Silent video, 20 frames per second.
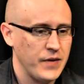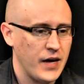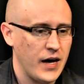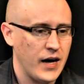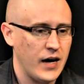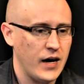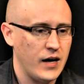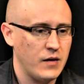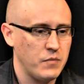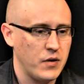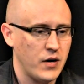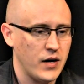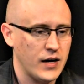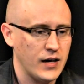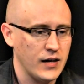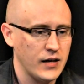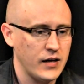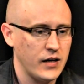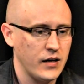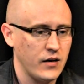And by
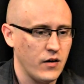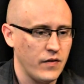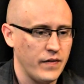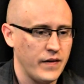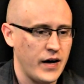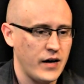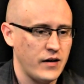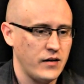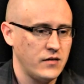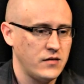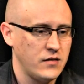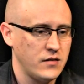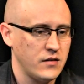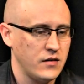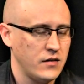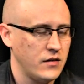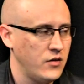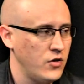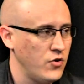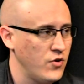clicking on that, it's
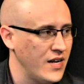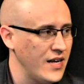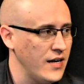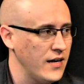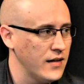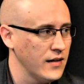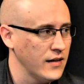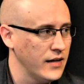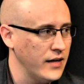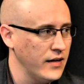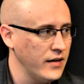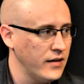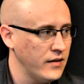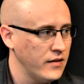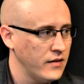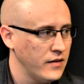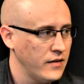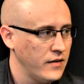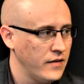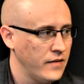a unique link.
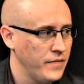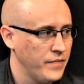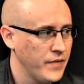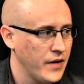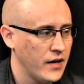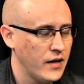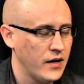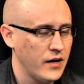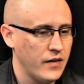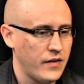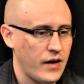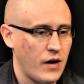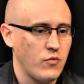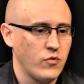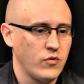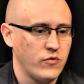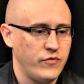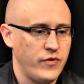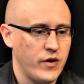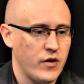Uh, that
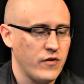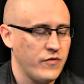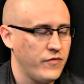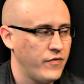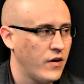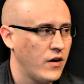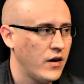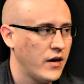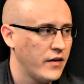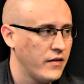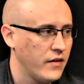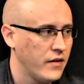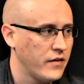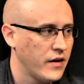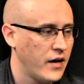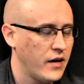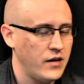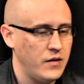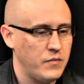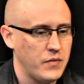will verify that
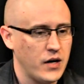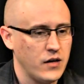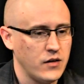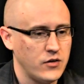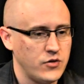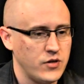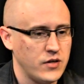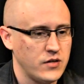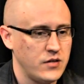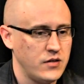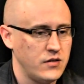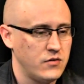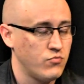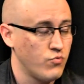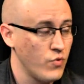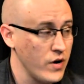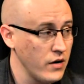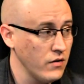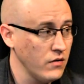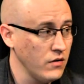that email address is
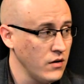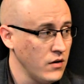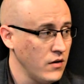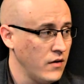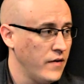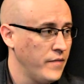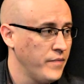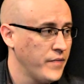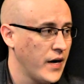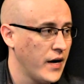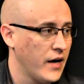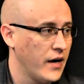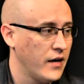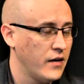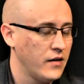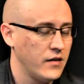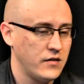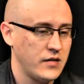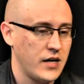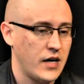real
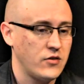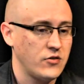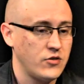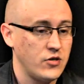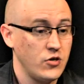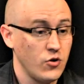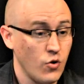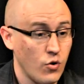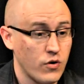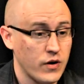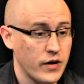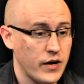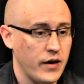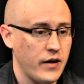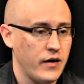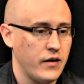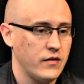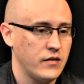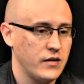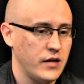and attached to your
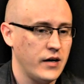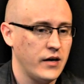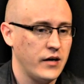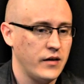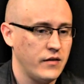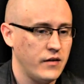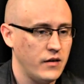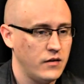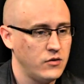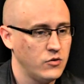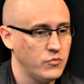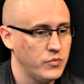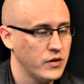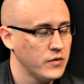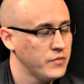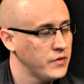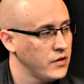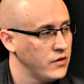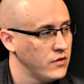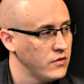account, and then you'll be
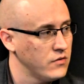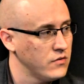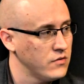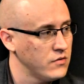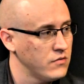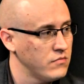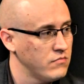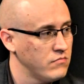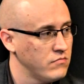able to use.